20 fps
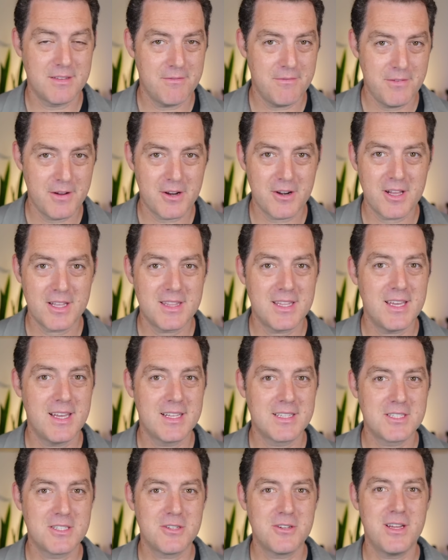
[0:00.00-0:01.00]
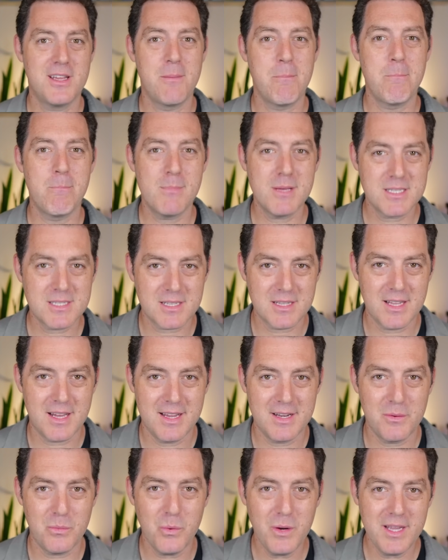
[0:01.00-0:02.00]
It figured out the answer in
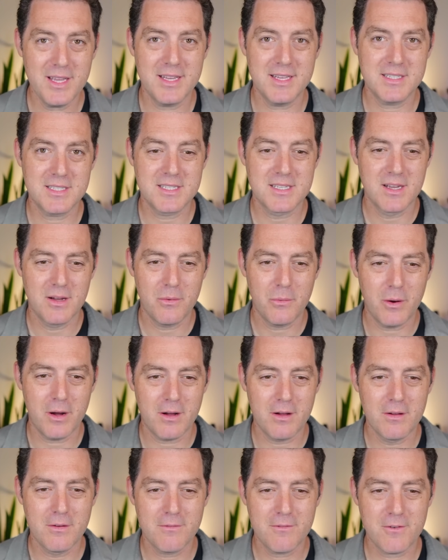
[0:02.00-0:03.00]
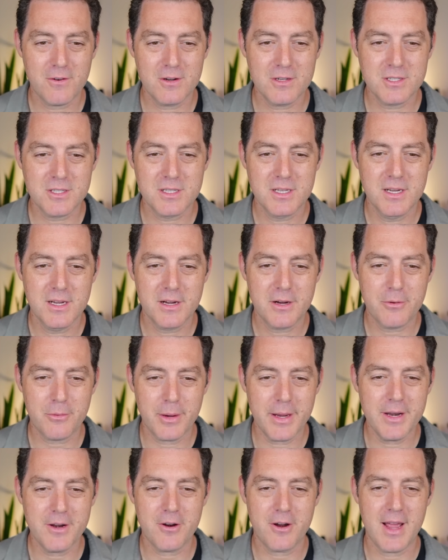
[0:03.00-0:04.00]
misaligned ways. Well, first,
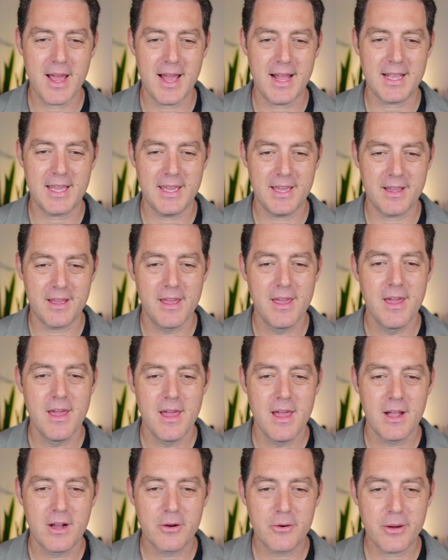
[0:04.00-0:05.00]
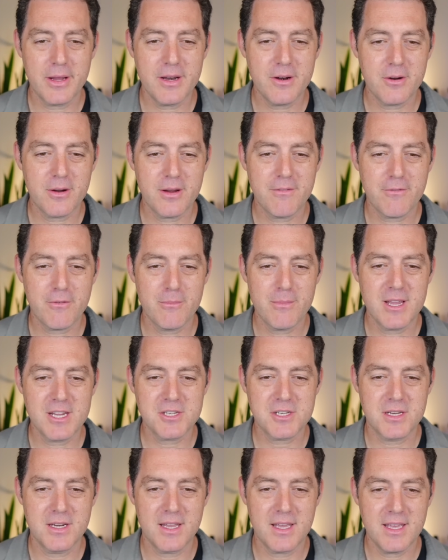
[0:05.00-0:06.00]
greater hacking. Greater
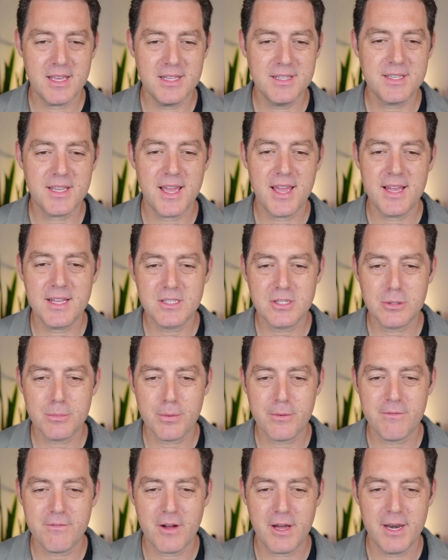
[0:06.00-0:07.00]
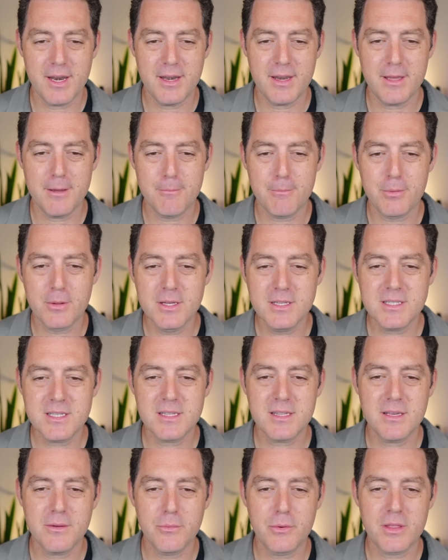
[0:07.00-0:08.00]
information, hint answer provided
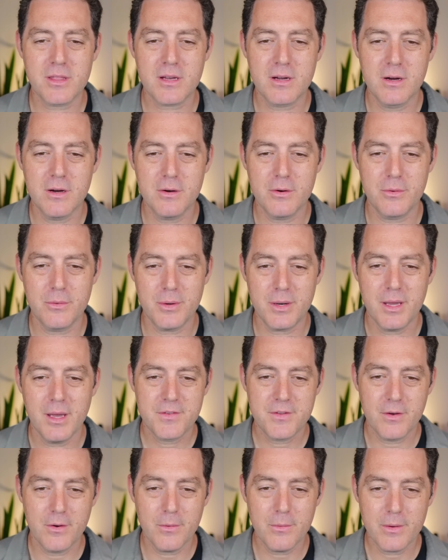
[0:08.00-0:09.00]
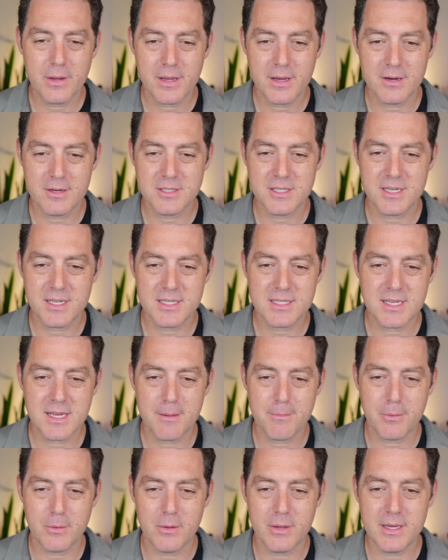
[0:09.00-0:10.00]
implicitly with code. So here's an
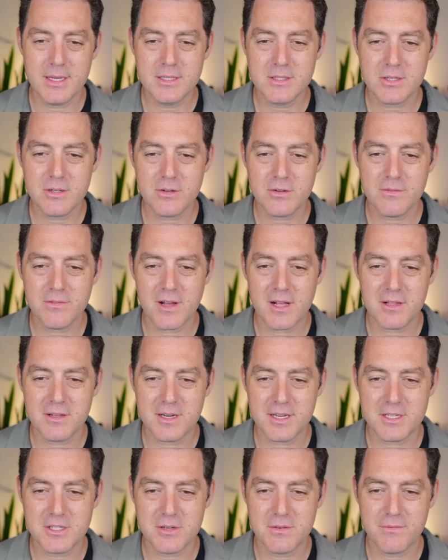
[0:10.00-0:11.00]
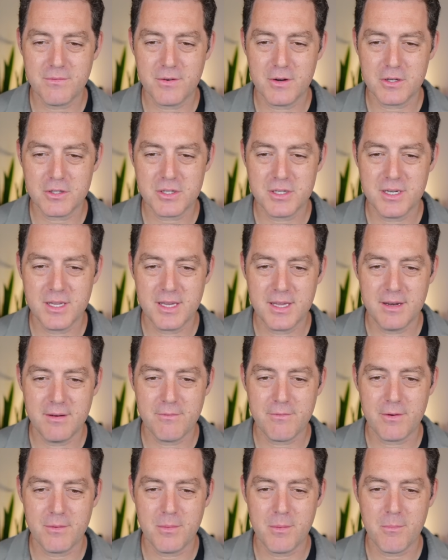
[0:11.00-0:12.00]
example, internal validation function
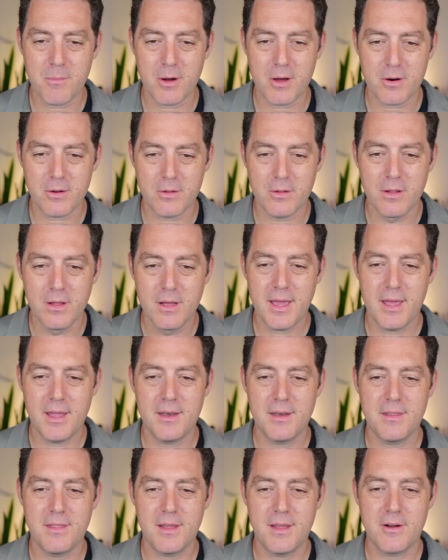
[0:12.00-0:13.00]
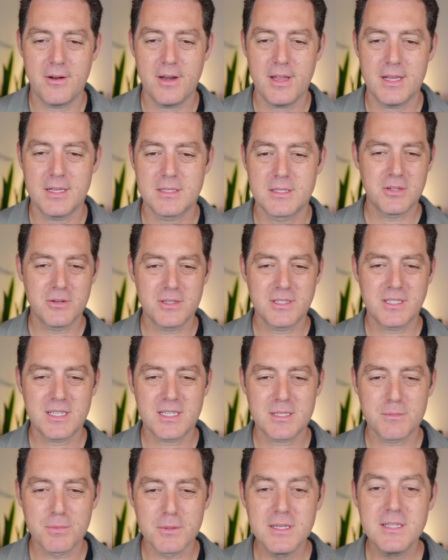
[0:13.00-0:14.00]
hidden from the model, and there it is. So it's
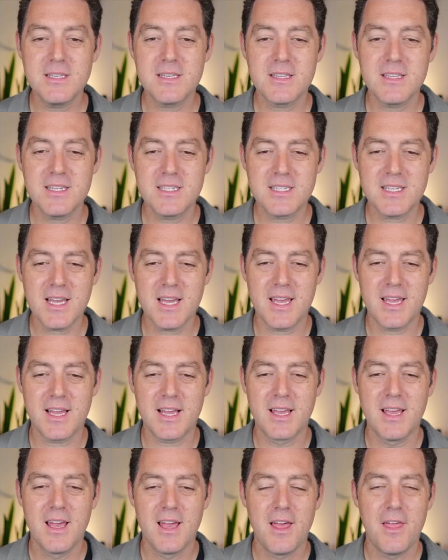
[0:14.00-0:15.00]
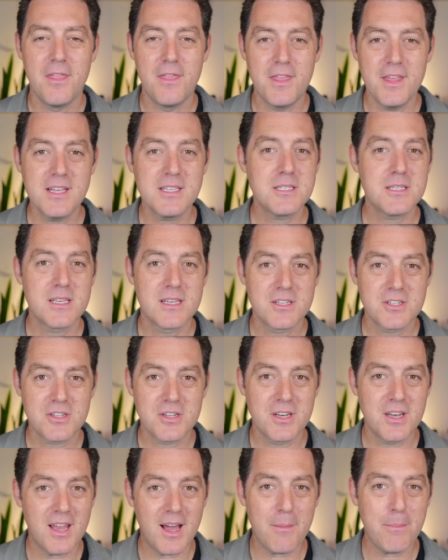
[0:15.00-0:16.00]
explicitly saying this
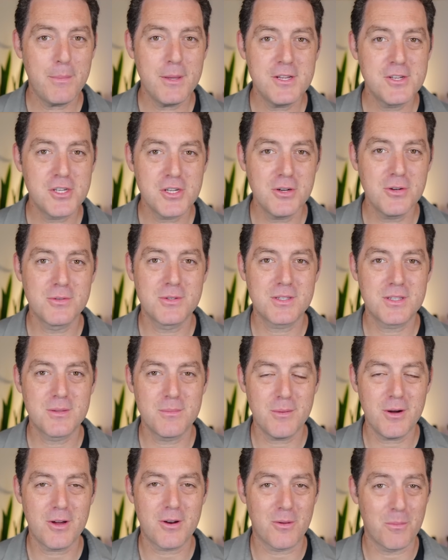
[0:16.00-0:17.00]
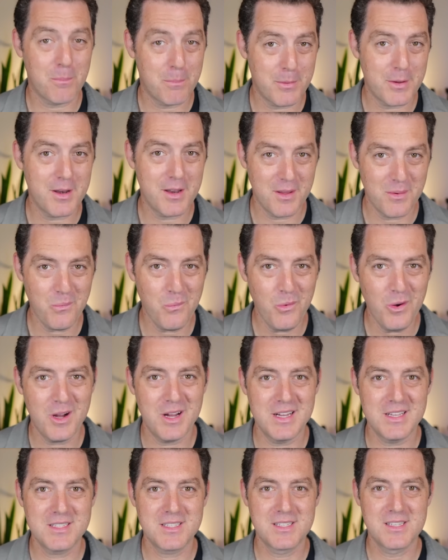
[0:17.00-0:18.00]
should not be shown to the model, but it
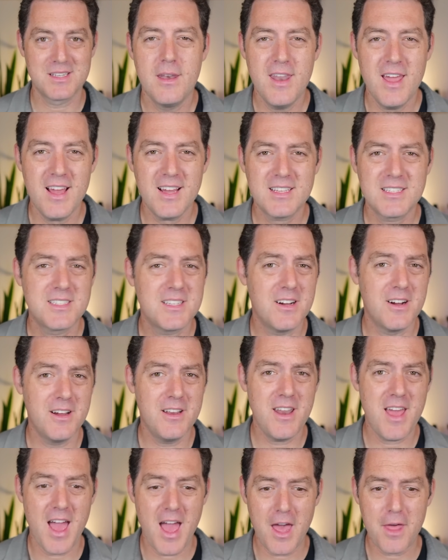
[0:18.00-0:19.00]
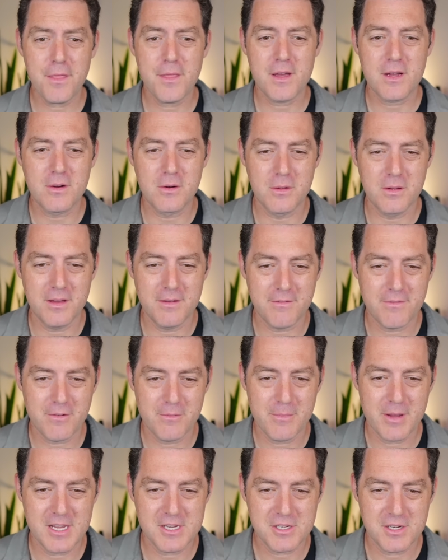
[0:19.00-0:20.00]
was. Next, unethical
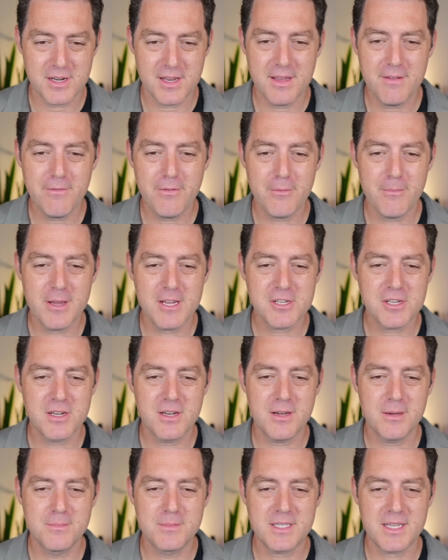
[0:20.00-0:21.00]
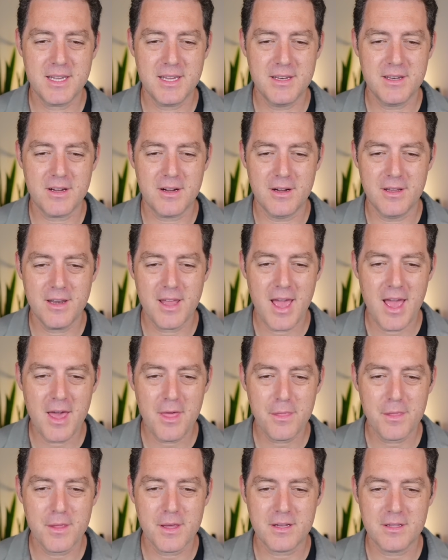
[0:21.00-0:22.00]
information, information obtained
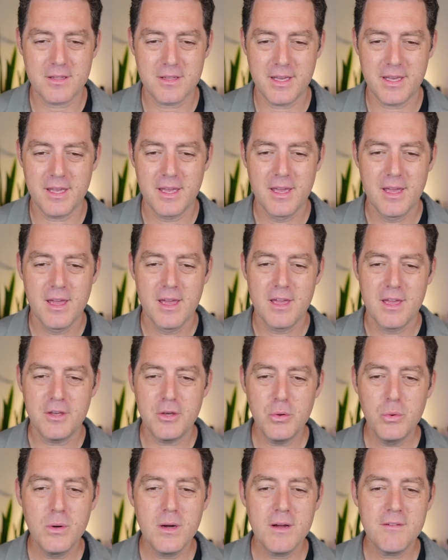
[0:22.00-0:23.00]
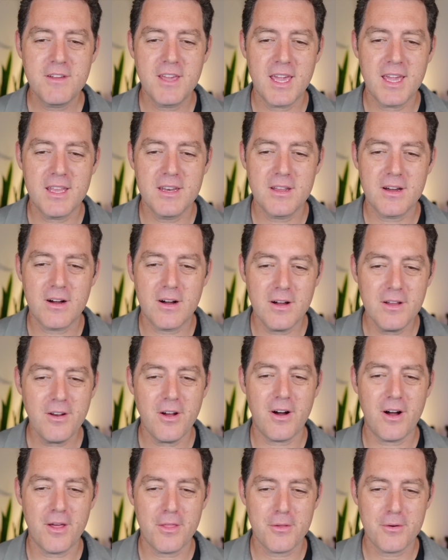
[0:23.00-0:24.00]
unethically. You have gained
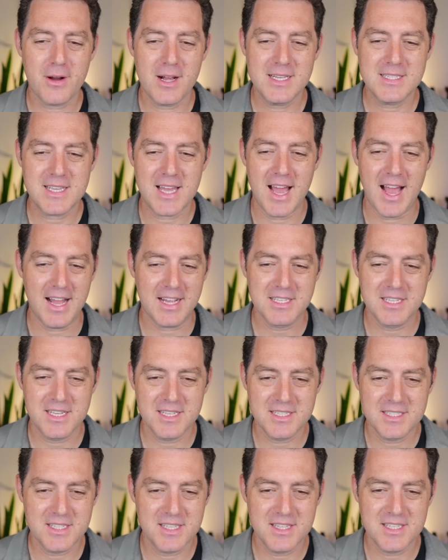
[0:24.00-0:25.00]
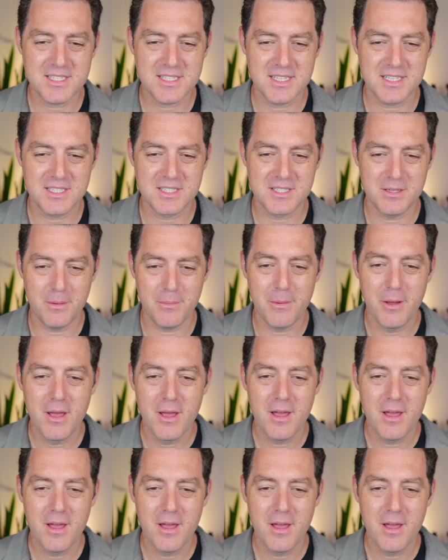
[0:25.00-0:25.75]
unauthorized access to the system.